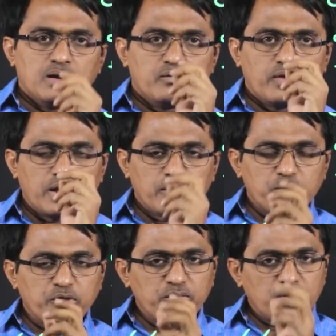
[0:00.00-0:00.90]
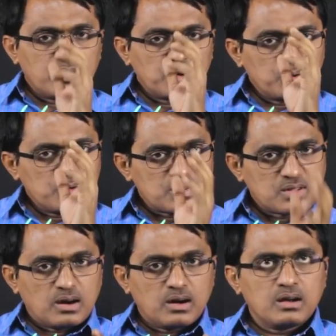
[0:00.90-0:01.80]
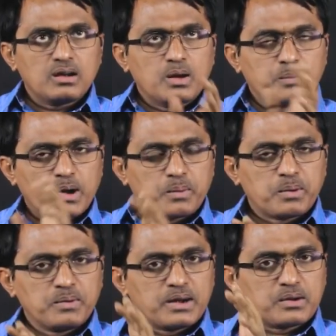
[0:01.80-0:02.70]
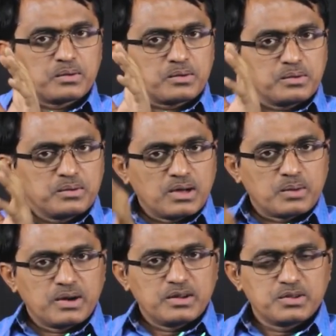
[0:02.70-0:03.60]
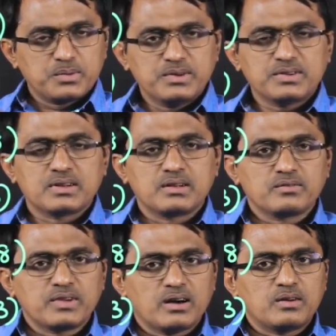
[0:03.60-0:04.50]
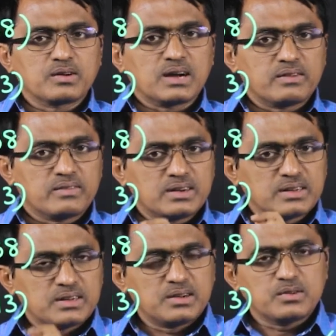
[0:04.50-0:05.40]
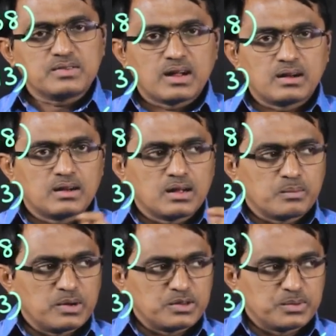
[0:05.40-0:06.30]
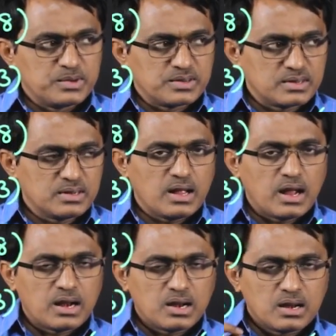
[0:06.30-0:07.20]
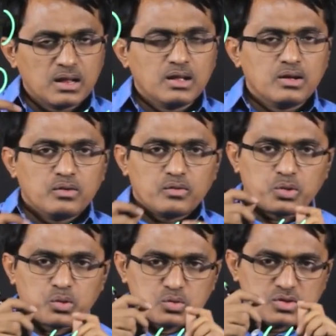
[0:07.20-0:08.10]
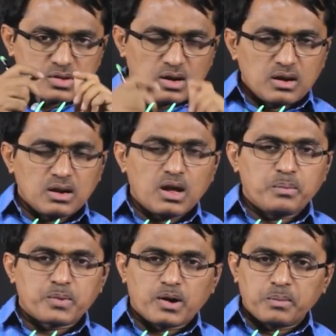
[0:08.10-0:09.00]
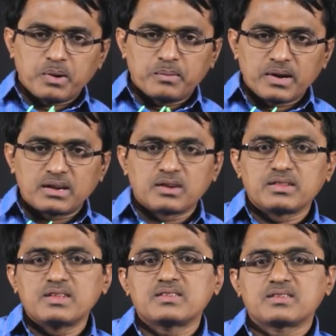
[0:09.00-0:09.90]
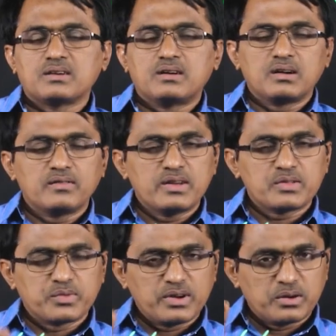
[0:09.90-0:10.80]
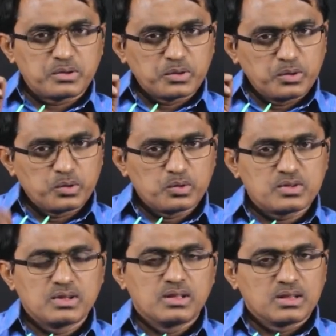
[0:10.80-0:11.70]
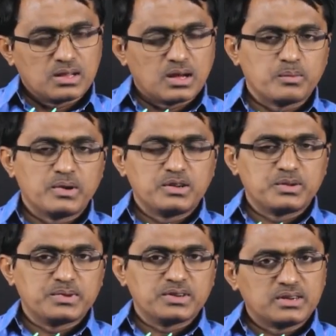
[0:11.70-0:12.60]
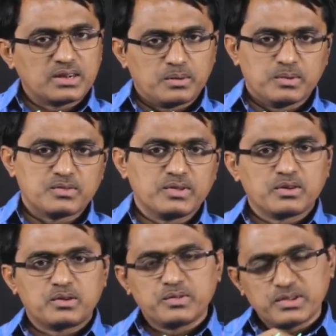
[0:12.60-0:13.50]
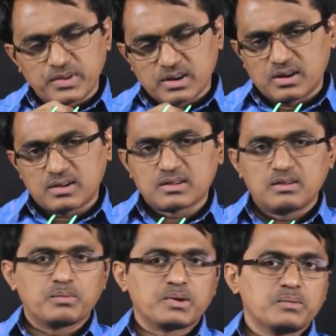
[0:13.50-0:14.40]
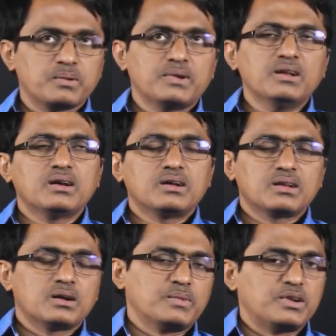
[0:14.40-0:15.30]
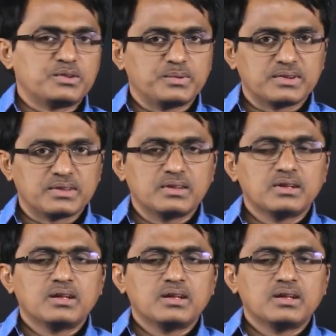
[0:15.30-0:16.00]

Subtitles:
whenever we want to solve a problem related to normal distribution, we have to convert it into standard normal distribution, and to solve a problem related to this, always we have to use normal distribution tables, without which we can't solve a problem on normal distribution.